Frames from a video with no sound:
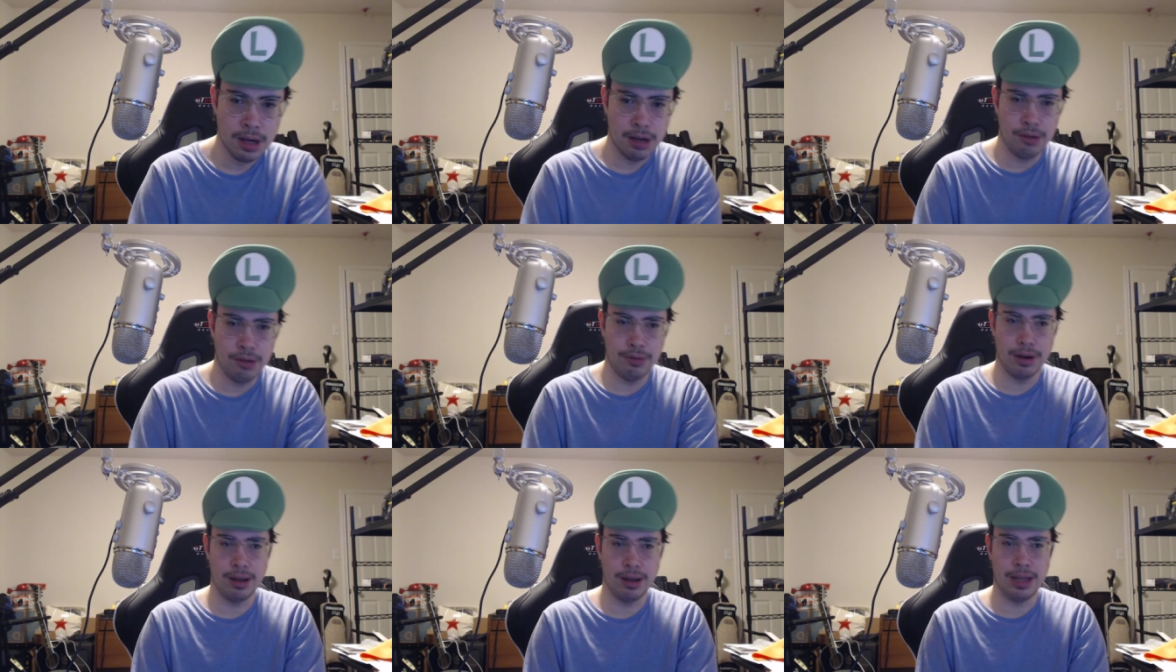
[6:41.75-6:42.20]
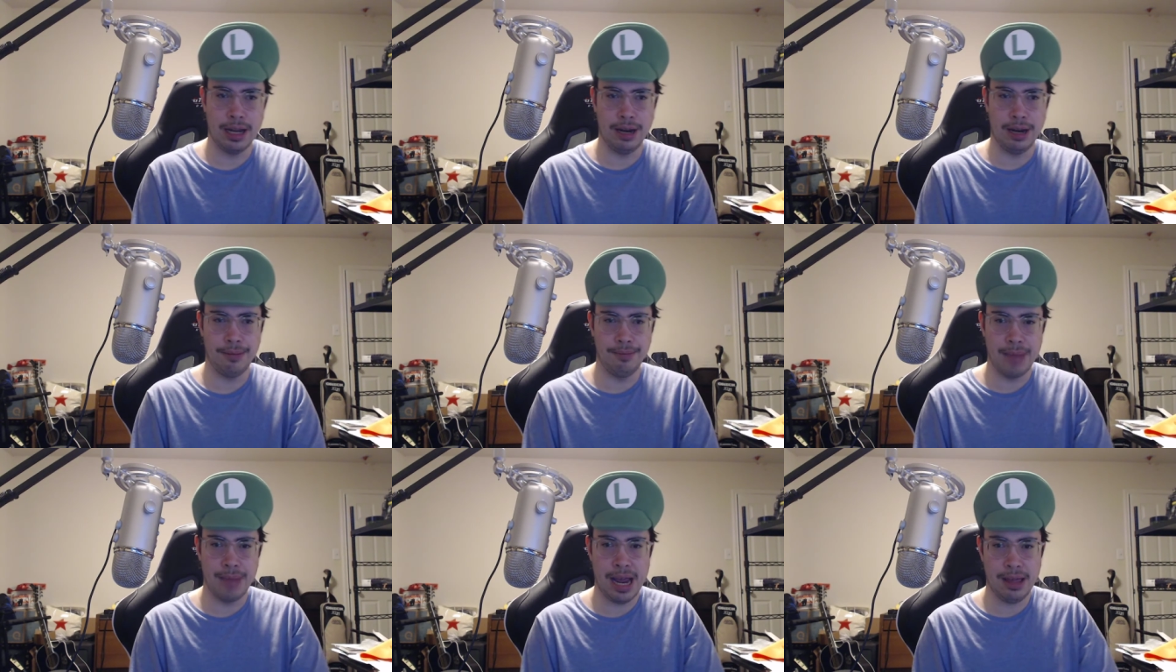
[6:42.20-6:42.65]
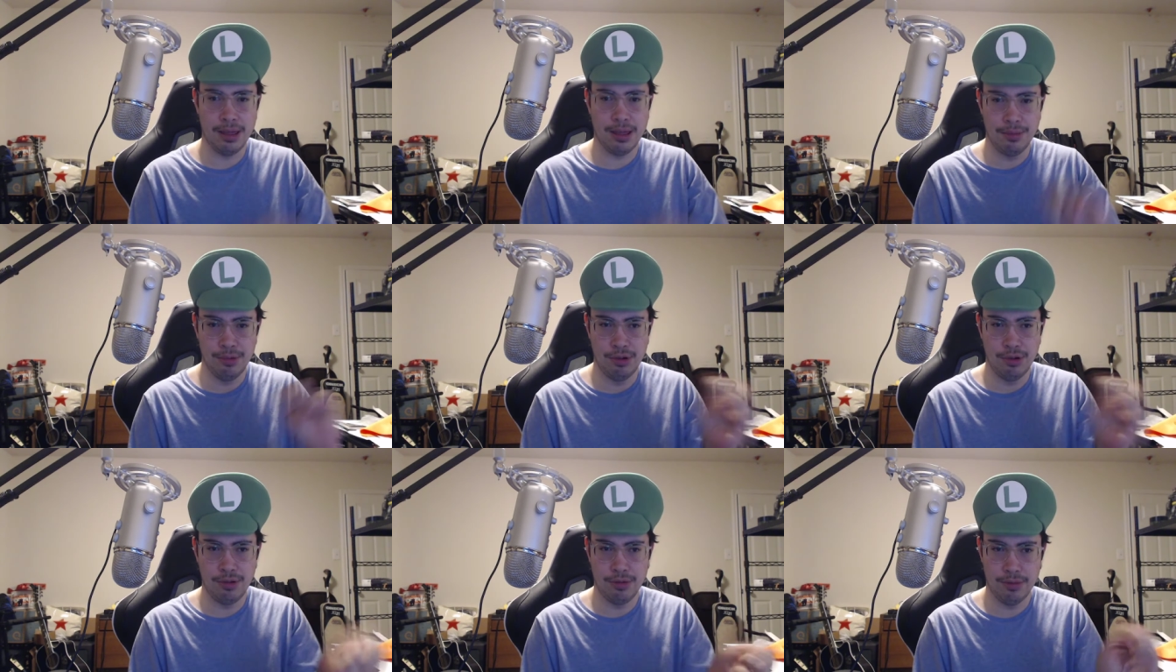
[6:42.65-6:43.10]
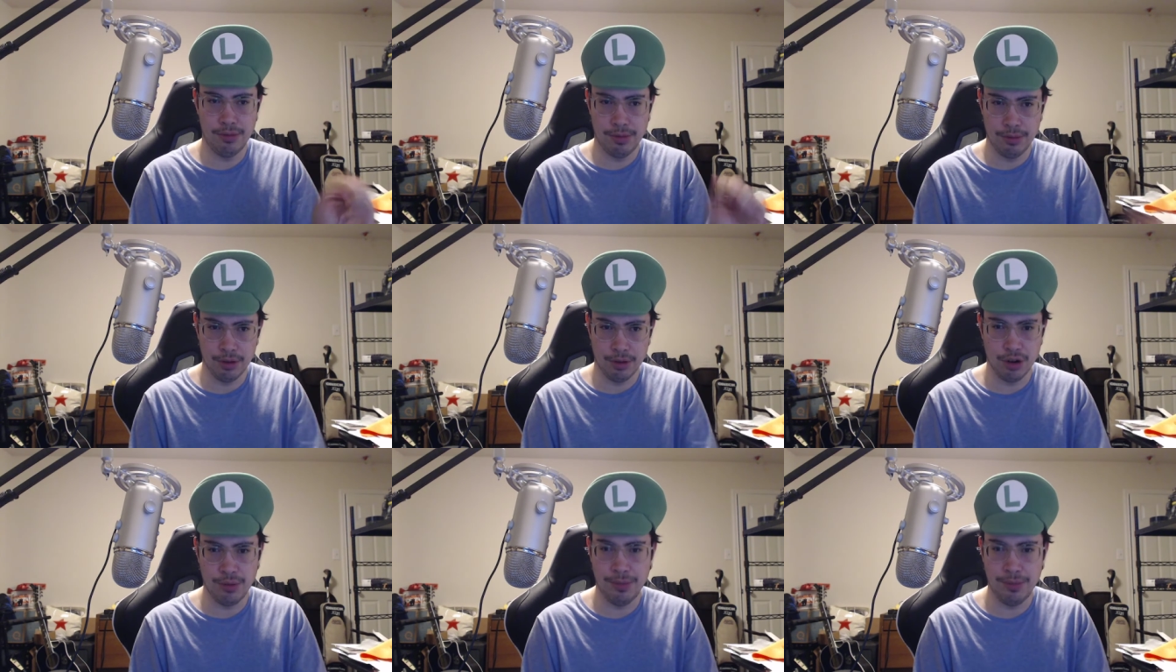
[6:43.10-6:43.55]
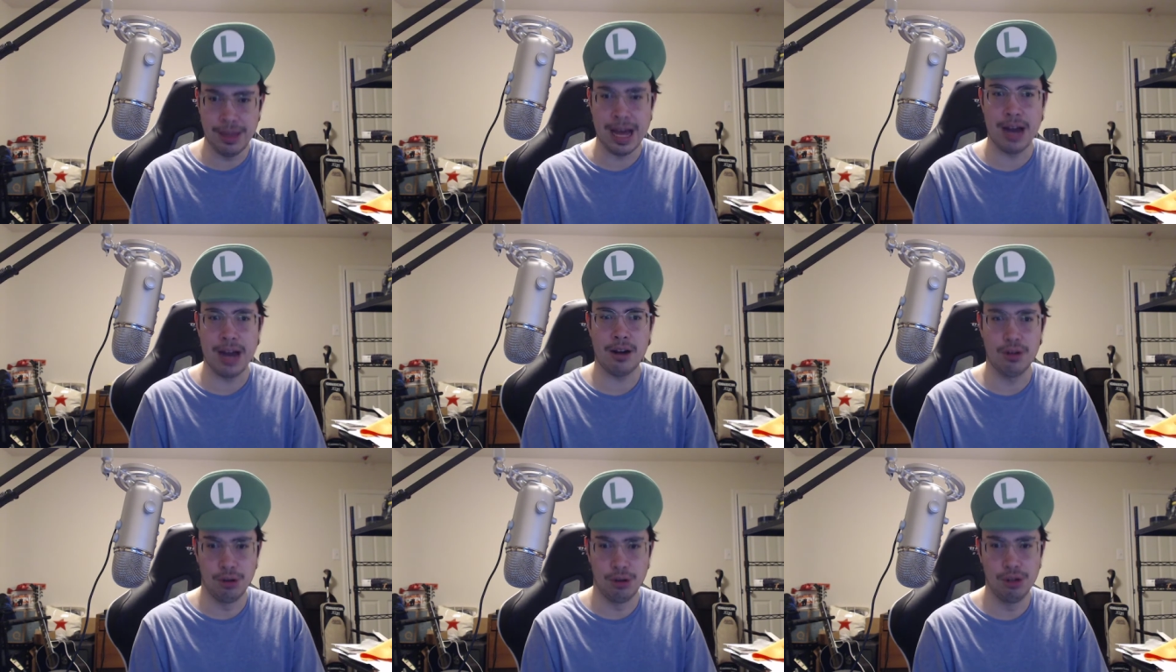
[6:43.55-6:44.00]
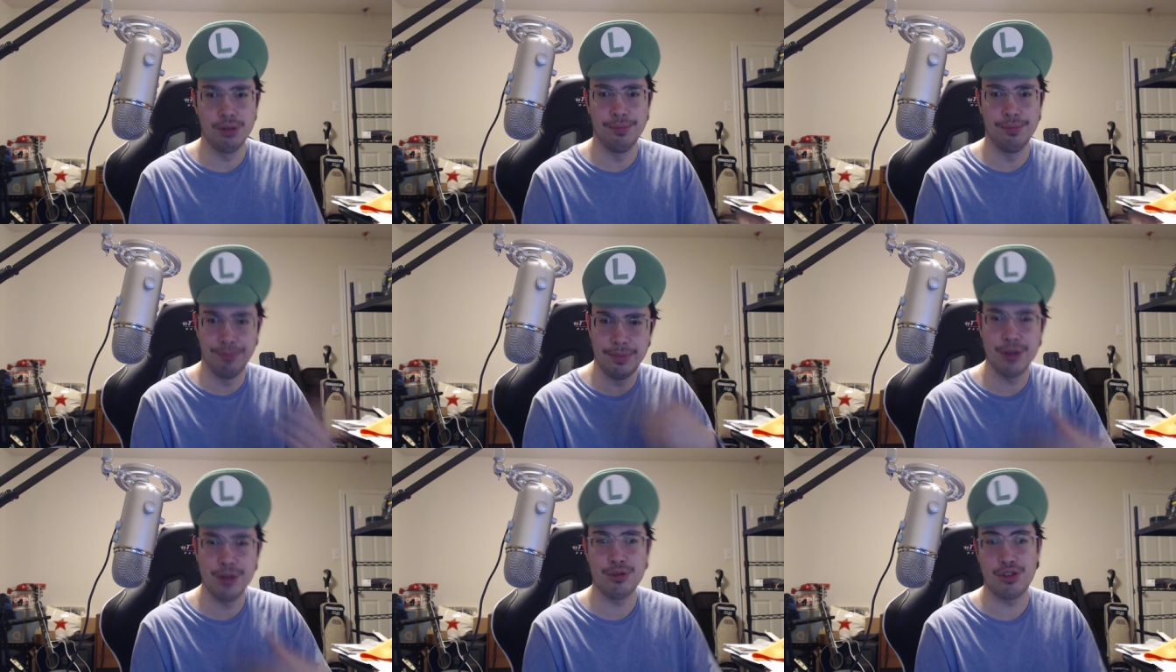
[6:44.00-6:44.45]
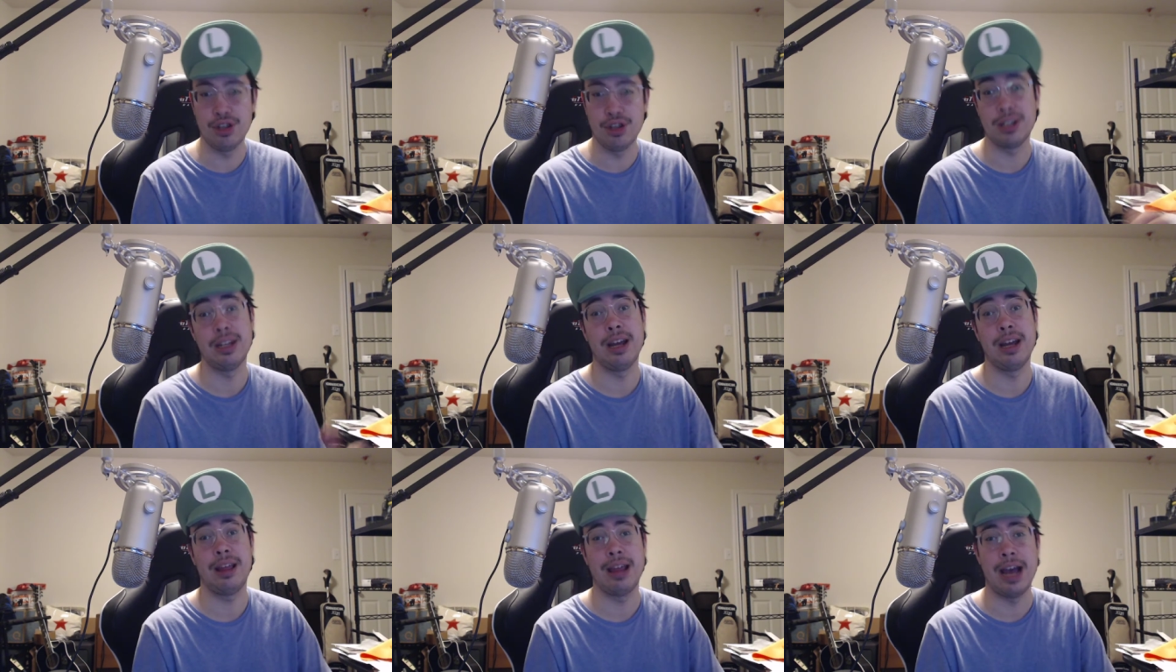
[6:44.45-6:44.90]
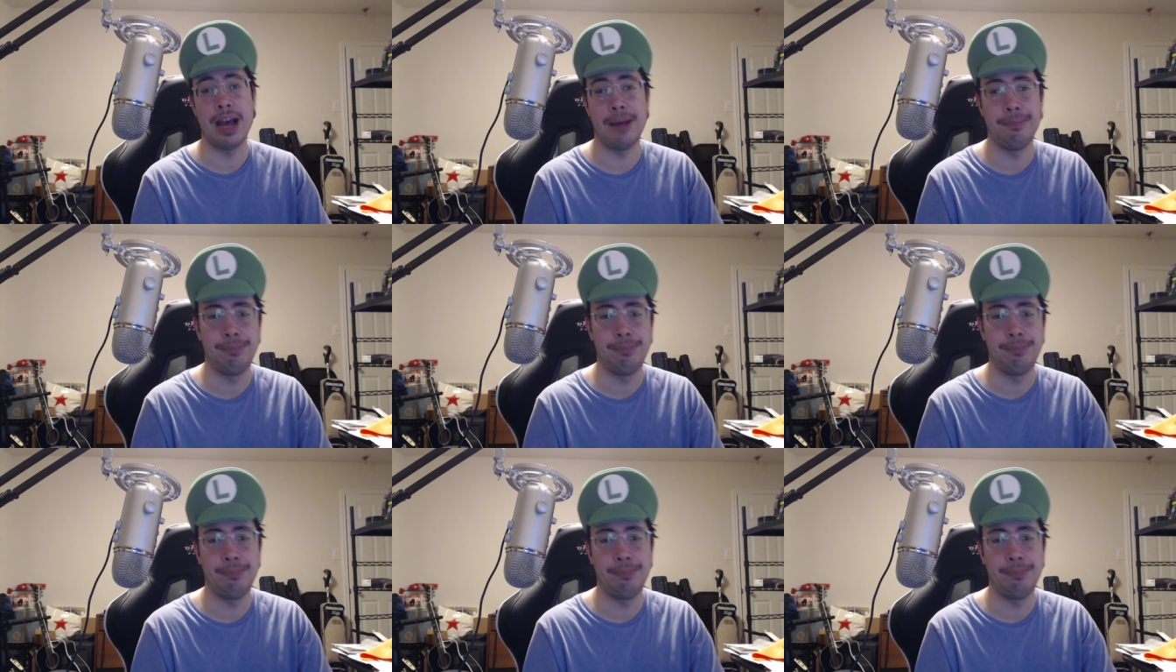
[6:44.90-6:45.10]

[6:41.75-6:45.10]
where they made the room that cold, it was just like that.